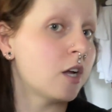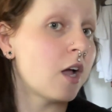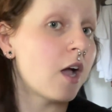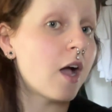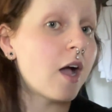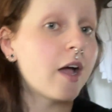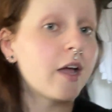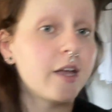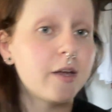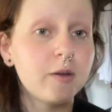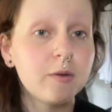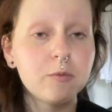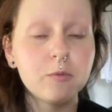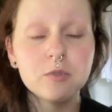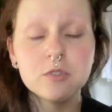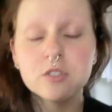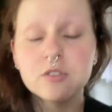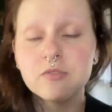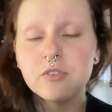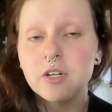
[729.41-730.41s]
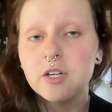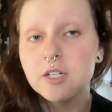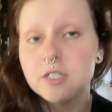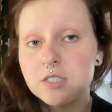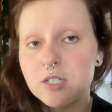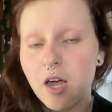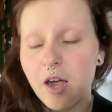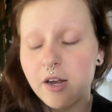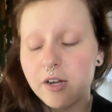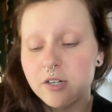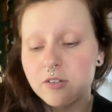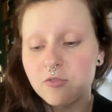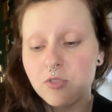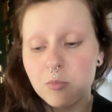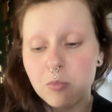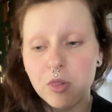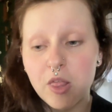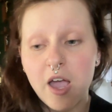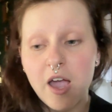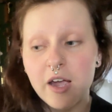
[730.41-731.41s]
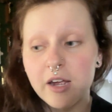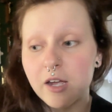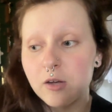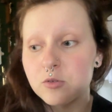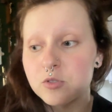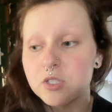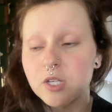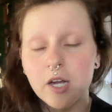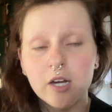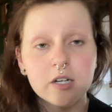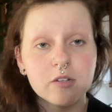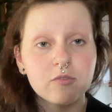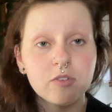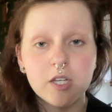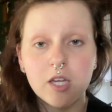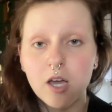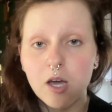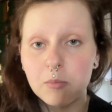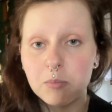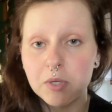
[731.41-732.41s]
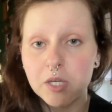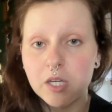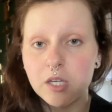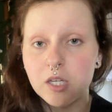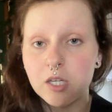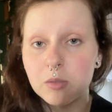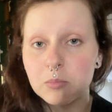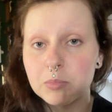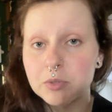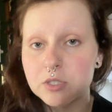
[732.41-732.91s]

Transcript: I was very tired of the black. I was tired of the upkeep.